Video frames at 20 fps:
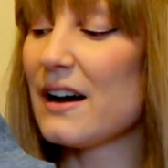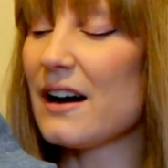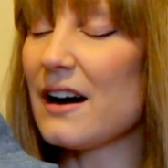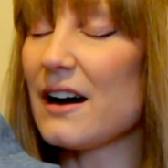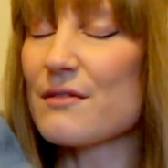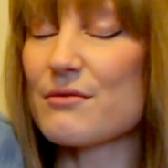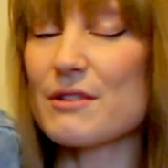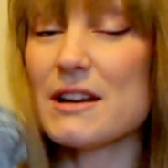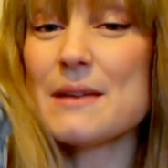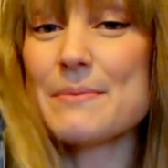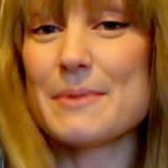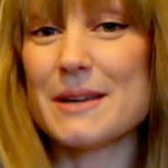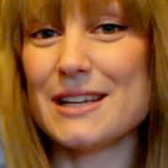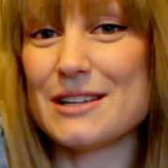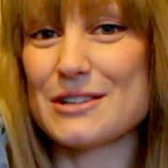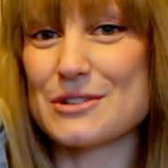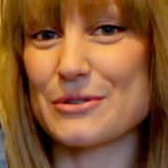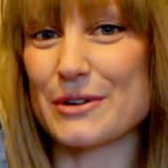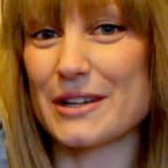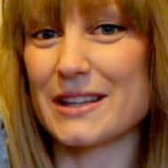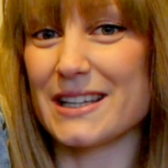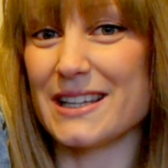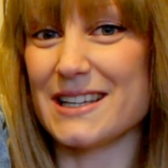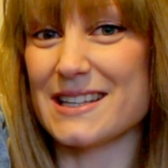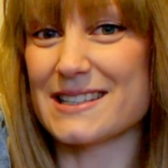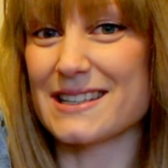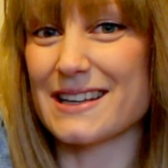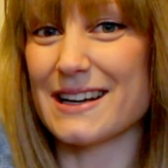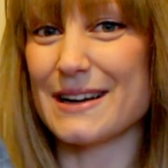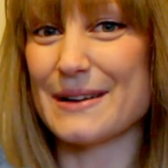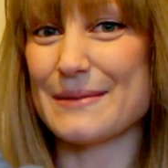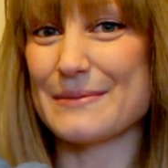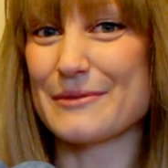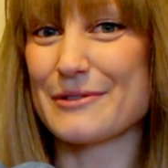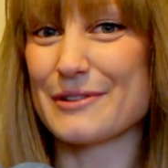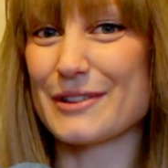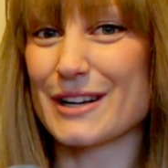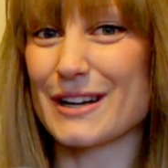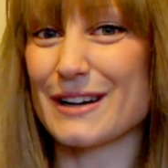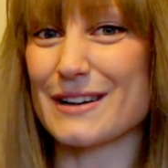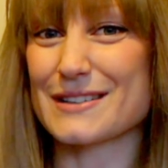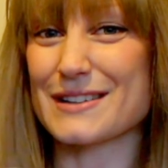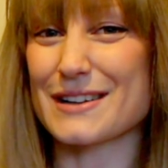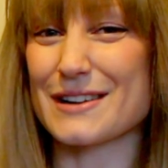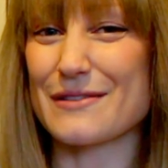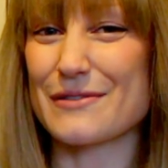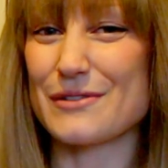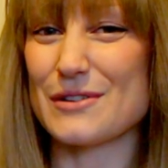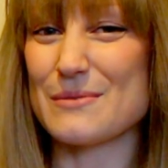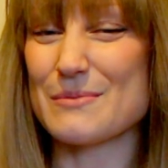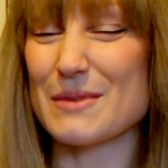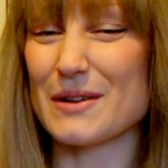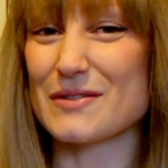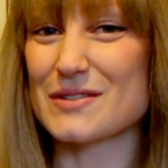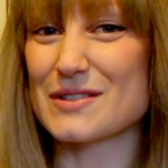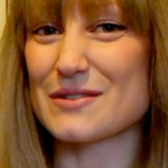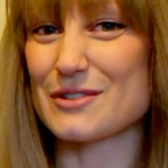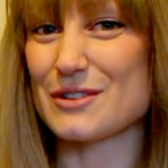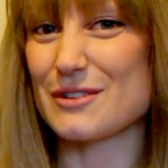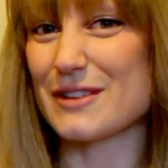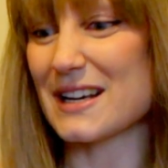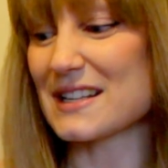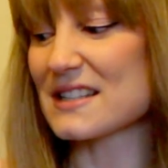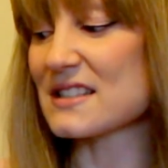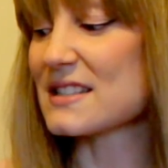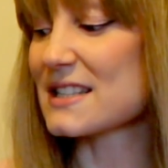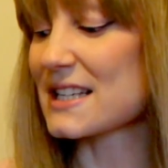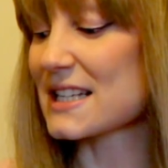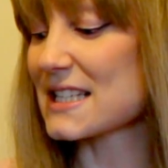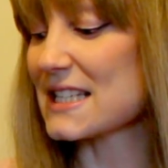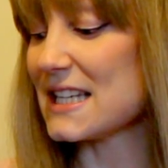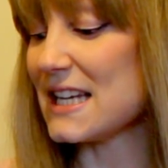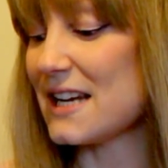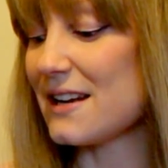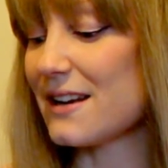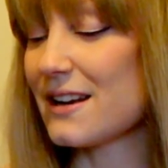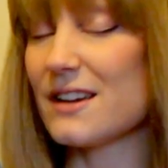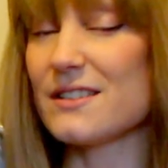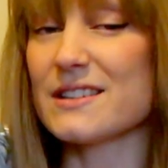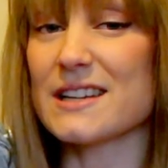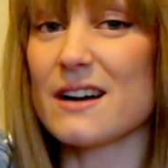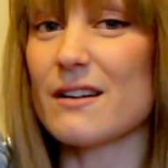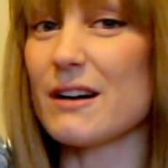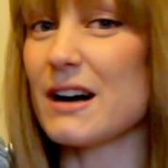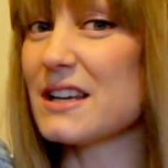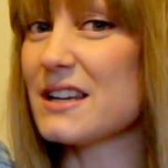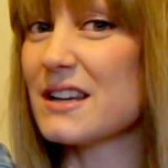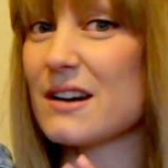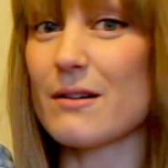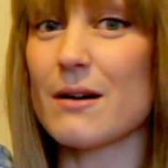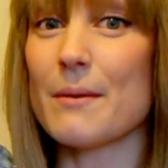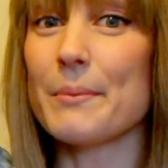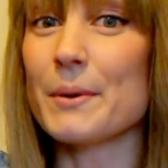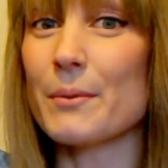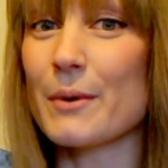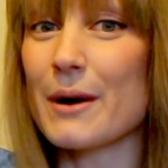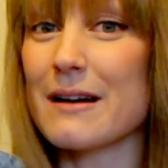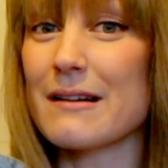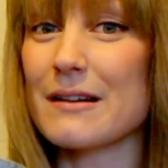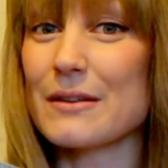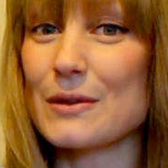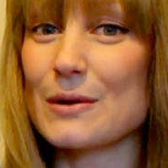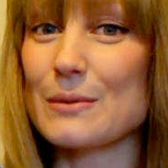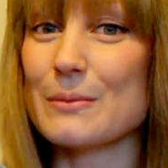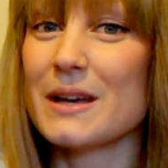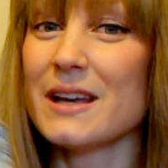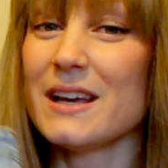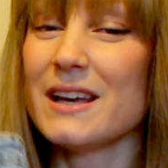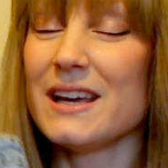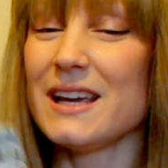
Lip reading: I've really been enjoying these for the last kind of few months of 2016, and no doubt I know I'll be wearing them